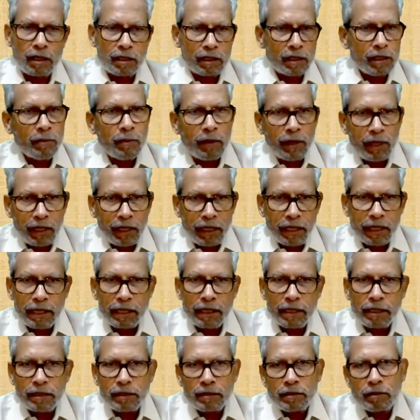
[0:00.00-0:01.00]

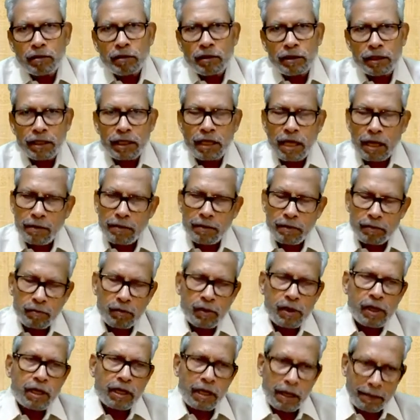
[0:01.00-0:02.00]
rebuilding,
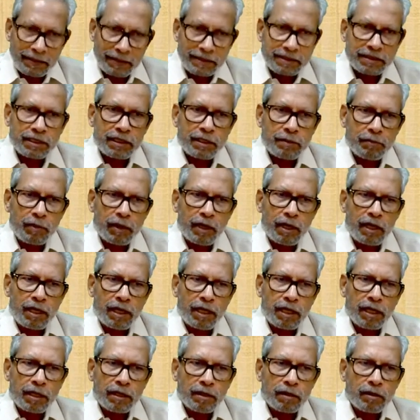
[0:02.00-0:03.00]
capacity
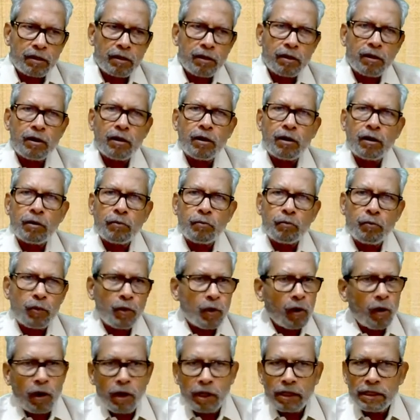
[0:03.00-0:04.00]
building,
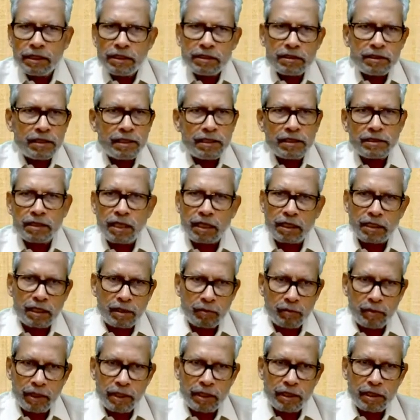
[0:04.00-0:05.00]
all these things are
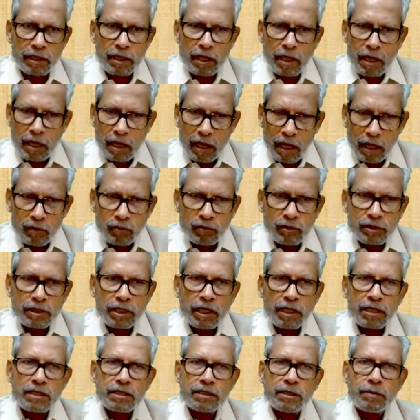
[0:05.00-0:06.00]
coming, and which
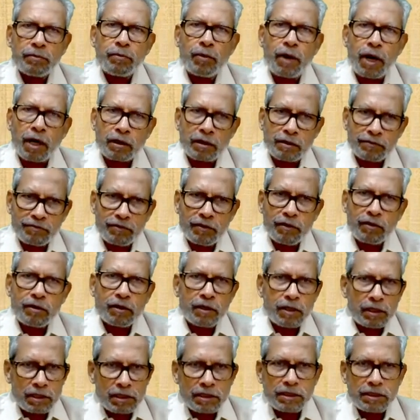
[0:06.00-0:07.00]
is a part of the
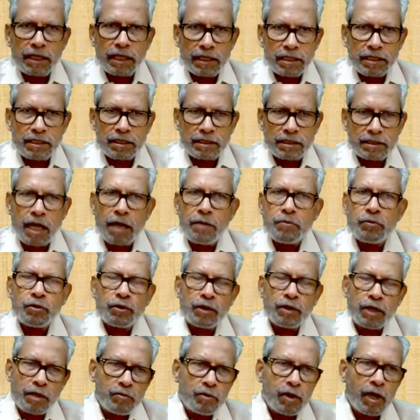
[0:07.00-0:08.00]
strategy. Time to
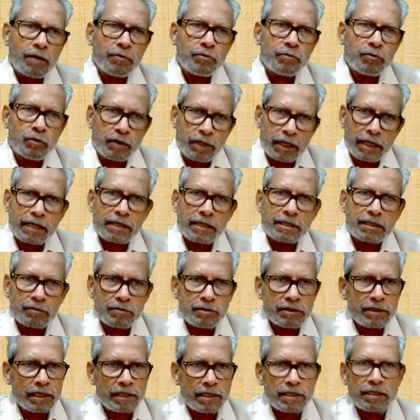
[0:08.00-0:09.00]
time, you have to take some
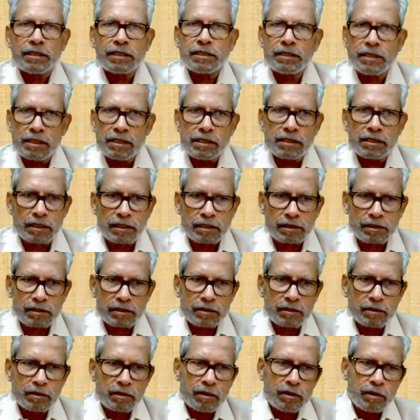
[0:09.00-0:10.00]
strategic
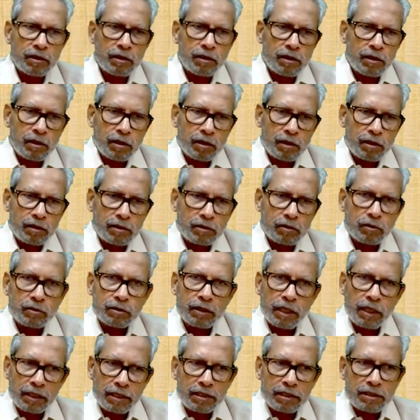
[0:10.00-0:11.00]
decisions. So
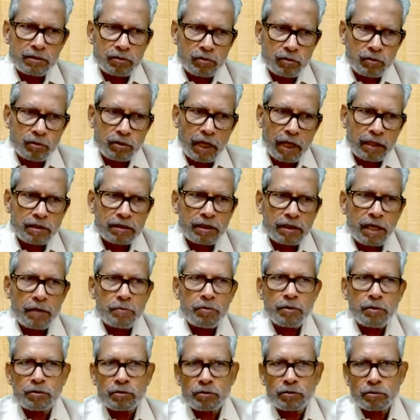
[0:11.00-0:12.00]
that type
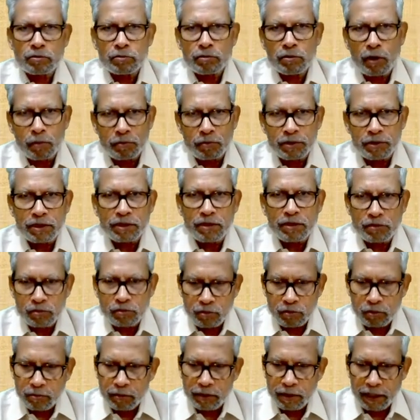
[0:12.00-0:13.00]
of objective
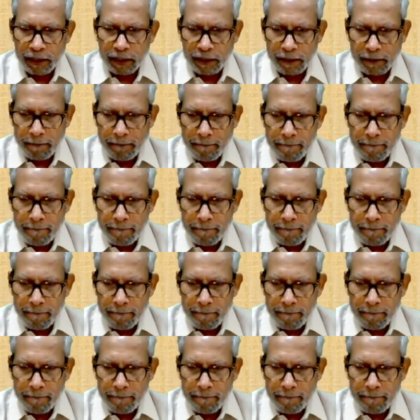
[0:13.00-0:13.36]
should be there.